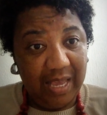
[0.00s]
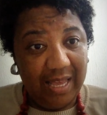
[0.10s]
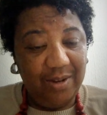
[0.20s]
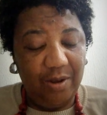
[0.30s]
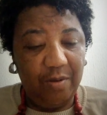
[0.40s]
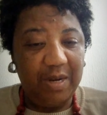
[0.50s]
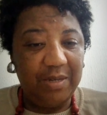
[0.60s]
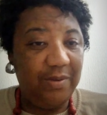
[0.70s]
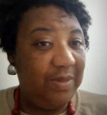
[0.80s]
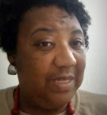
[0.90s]
You know,
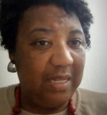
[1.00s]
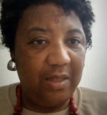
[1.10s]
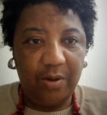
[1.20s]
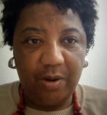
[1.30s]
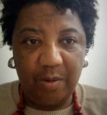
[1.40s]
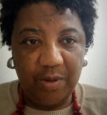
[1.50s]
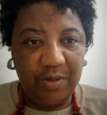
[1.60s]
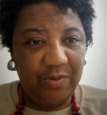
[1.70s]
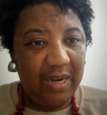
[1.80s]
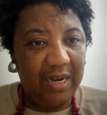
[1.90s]
Brazil is enormous,
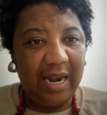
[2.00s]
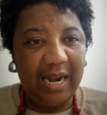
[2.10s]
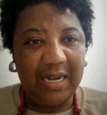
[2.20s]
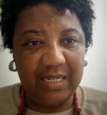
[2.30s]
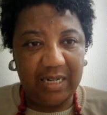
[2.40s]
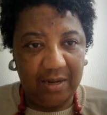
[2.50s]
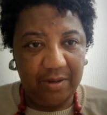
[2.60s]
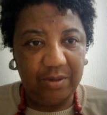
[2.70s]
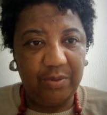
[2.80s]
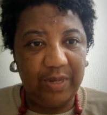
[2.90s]
very large
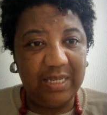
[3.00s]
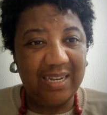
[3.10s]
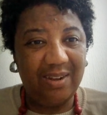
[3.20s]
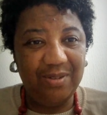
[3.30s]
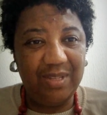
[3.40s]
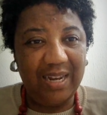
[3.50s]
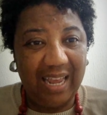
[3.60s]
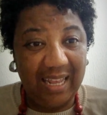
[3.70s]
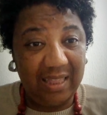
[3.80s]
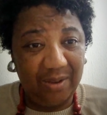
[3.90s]
country. It's a
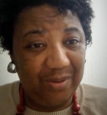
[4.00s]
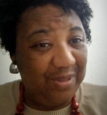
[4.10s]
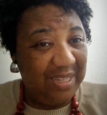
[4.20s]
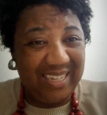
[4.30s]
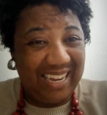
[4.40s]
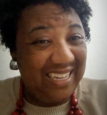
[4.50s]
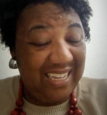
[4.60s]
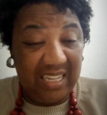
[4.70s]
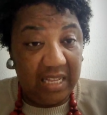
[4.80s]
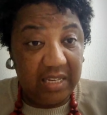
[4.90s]
continental. The size
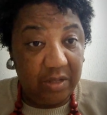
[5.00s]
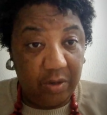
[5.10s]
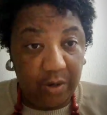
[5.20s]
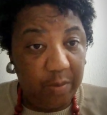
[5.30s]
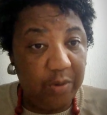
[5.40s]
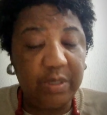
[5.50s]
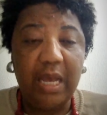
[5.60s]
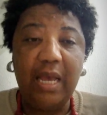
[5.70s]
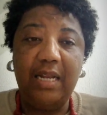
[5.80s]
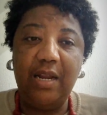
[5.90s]
it's enormous.
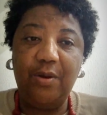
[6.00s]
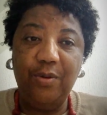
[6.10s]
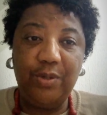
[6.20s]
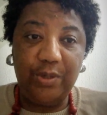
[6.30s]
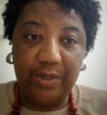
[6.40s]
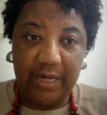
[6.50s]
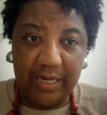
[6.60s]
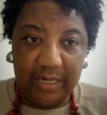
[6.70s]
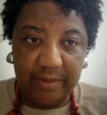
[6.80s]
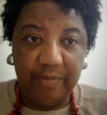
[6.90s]
The culture
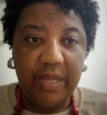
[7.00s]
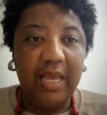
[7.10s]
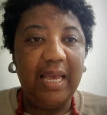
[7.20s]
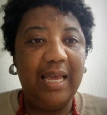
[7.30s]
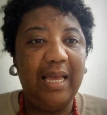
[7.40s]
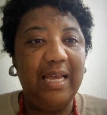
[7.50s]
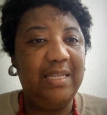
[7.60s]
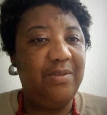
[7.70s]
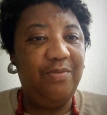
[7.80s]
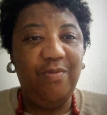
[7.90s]
here,
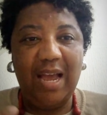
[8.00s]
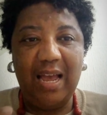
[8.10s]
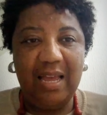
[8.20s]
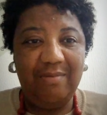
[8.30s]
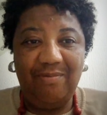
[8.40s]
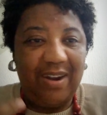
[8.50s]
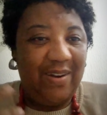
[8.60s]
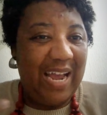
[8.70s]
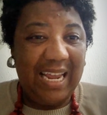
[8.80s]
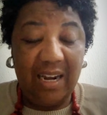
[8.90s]

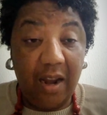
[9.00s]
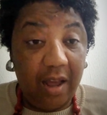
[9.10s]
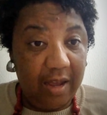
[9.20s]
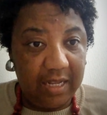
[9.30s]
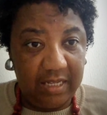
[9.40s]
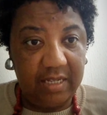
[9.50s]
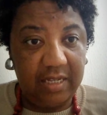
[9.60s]
vary a lot.